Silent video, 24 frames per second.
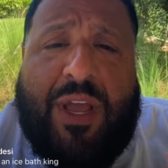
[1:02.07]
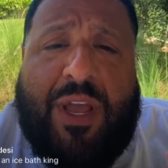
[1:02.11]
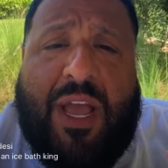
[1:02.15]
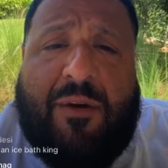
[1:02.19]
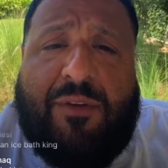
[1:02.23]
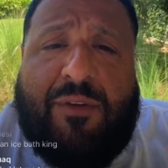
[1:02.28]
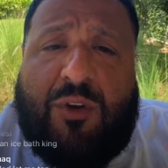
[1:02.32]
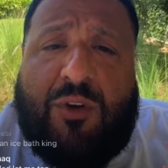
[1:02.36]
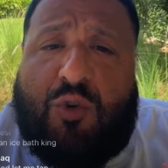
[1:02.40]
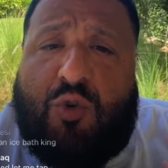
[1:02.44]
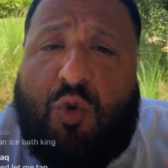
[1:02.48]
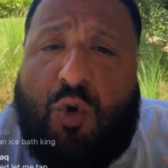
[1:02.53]
We
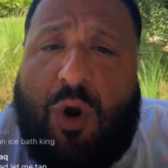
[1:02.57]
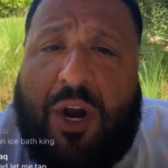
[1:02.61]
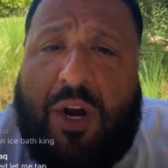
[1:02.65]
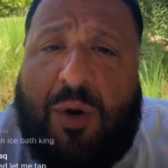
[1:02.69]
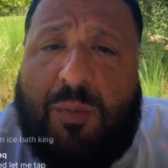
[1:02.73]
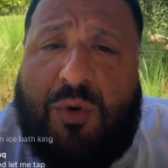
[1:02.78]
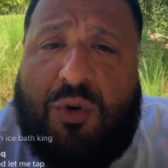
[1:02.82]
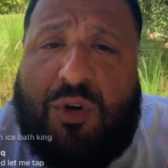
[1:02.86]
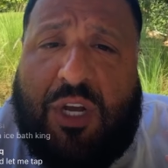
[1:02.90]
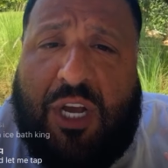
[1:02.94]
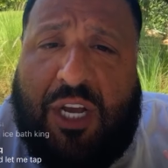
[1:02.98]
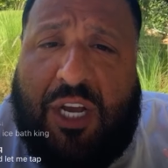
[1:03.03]
have
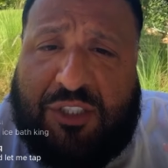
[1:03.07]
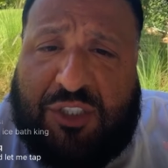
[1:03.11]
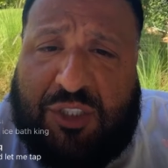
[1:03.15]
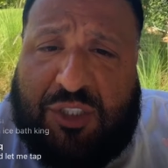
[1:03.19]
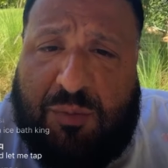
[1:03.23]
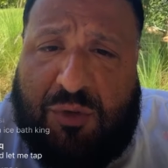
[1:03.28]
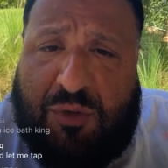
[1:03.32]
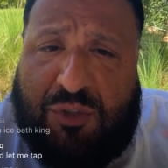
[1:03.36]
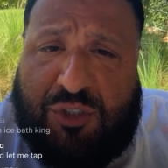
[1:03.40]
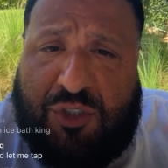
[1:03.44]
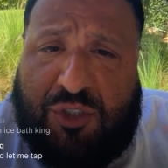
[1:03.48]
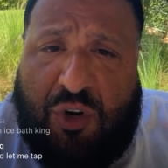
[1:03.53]
incredible
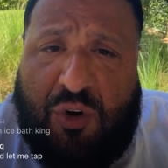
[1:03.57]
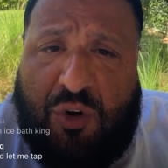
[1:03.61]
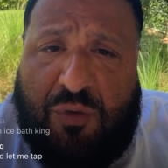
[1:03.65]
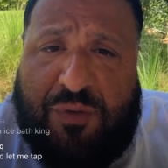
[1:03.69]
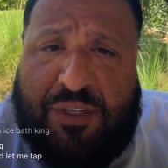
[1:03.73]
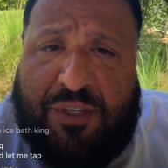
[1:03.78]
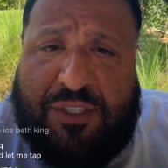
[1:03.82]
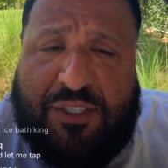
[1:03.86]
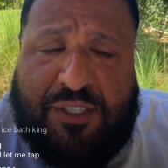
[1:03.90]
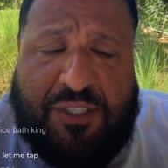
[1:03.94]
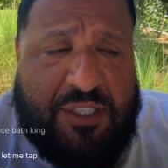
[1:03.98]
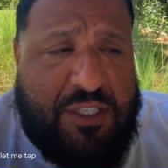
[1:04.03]
customer
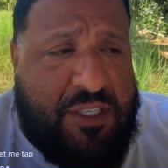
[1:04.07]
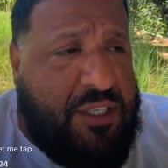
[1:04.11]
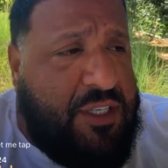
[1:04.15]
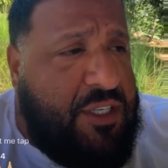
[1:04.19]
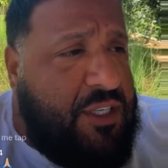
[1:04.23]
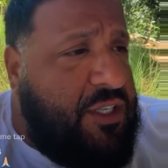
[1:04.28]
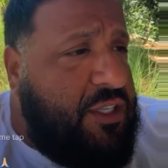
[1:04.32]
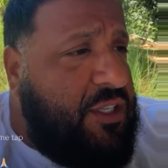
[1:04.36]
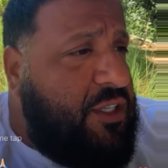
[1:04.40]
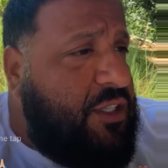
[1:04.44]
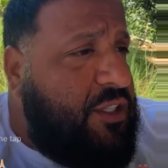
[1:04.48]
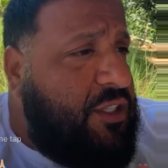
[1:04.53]
service.
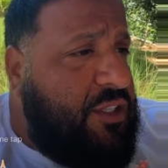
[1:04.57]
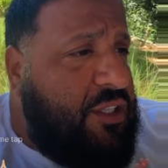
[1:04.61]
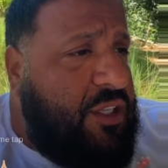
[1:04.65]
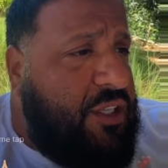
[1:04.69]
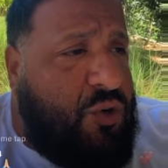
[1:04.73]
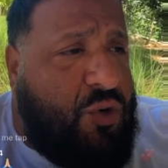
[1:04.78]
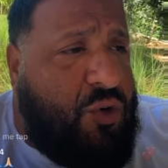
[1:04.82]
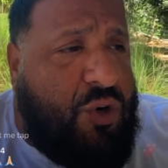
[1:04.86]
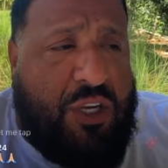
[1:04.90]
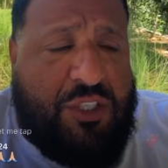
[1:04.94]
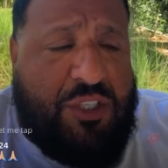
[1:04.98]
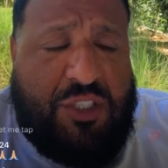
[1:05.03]

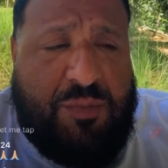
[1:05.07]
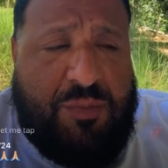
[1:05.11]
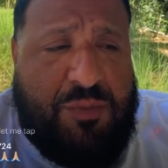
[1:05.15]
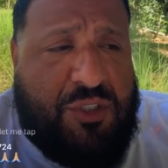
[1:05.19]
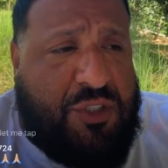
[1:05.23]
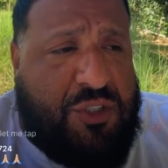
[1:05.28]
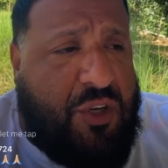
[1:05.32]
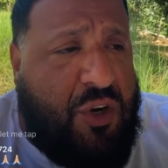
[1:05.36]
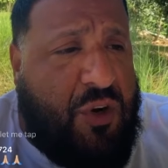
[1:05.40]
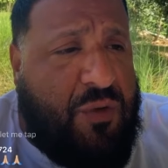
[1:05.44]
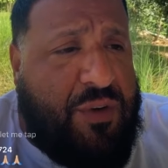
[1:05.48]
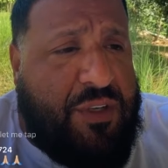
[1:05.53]
The
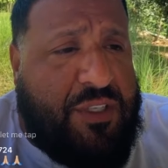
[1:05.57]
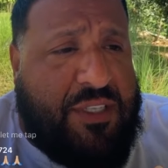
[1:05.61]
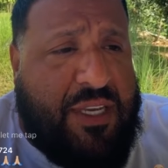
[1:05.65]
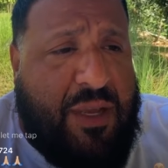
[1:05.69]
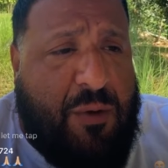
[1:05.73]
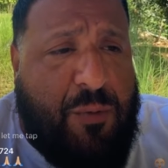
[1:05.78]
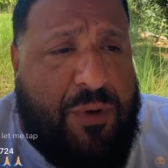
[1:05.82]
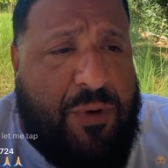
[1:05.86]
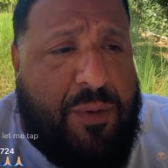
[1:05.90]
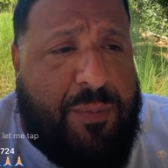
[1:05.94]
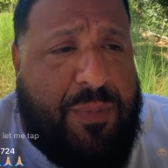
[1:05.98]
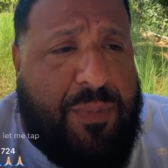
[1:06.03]
customer
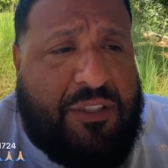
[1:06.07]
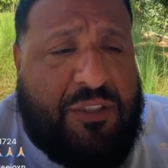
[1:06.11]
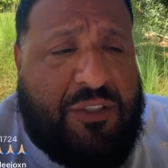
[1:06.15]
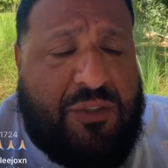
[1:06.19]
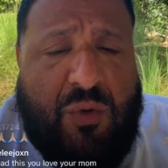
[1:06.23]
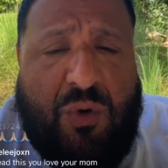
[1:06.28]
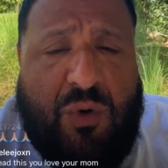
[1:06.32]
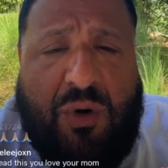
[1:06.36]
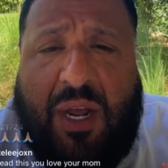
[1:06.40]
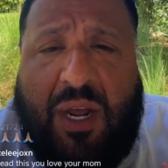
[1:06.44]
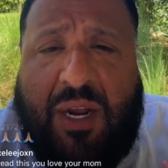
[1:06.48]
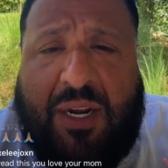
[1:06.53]
service at
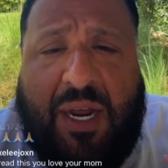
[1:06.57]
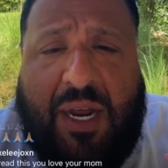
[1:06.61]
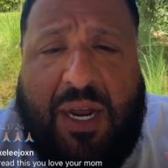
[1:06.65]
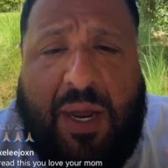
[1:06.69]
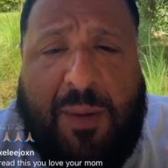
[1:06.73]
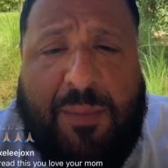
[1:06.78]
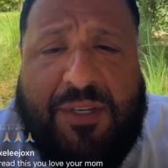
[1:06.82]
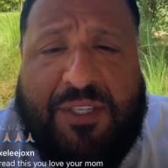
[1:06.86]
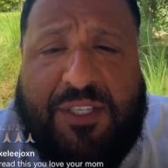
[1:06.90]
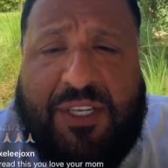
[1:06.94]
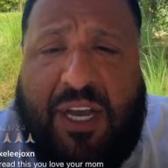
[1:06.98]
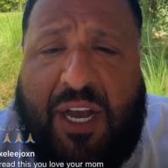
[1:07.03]

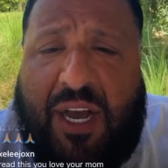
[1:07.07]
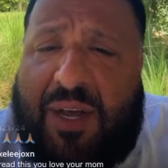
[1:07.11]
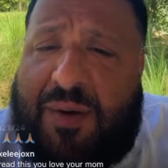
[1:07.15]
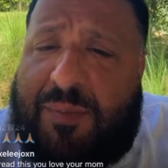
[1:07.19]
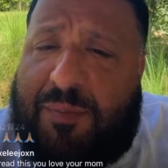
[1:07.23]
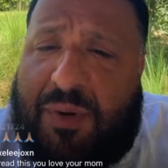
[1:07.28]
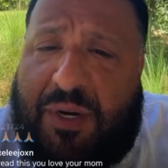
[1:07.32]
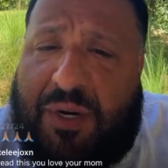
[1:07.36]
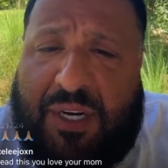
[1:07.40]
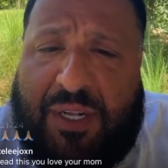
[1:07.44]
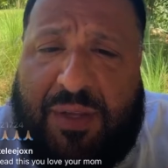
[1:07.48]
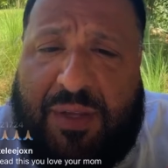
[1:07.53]
WeTheBestStore.com is
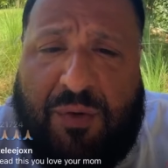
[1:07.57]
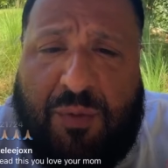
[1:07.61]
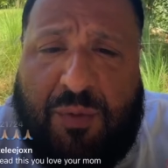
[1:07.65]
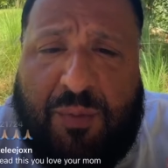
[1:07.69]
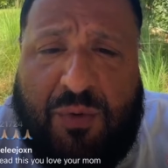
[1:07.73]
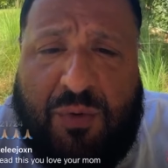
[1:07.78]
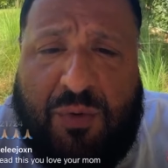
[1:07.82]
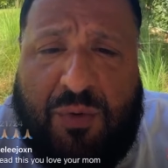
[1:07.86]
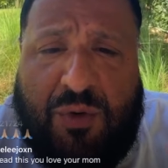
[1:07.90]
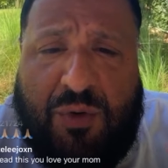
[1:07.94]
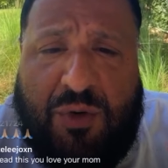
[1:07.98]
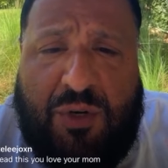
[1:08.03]

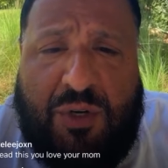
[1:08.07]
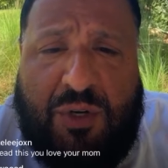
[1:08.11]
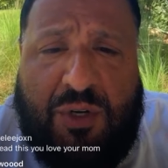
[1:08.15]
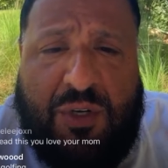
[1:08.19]
unbelievable.